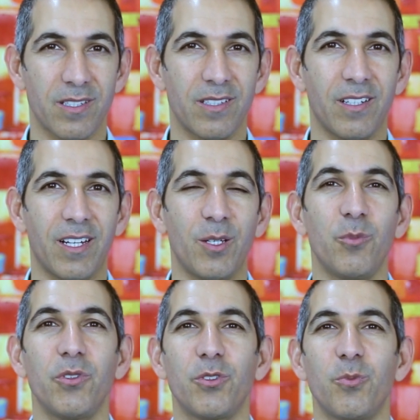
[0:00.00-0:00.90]
They're
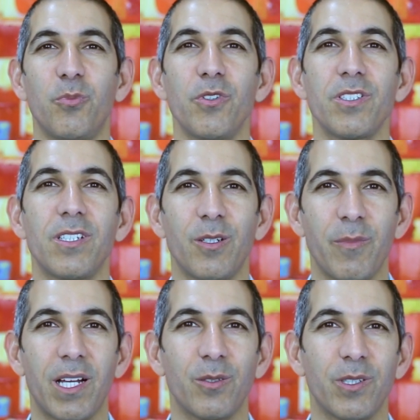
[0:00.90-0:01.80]
able to push their
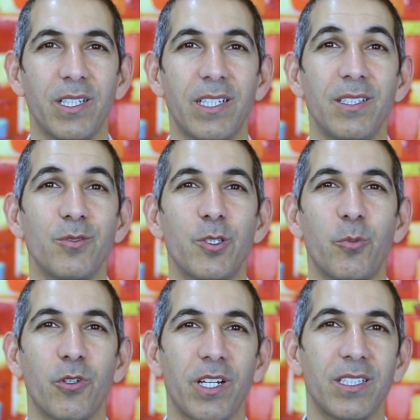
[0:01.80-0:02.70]
malware into the
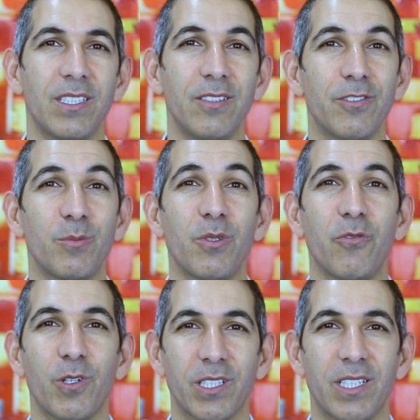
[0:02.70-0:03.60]
product even
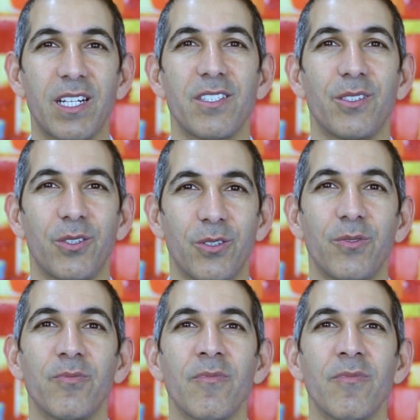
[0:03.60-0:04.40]
before it gets to you.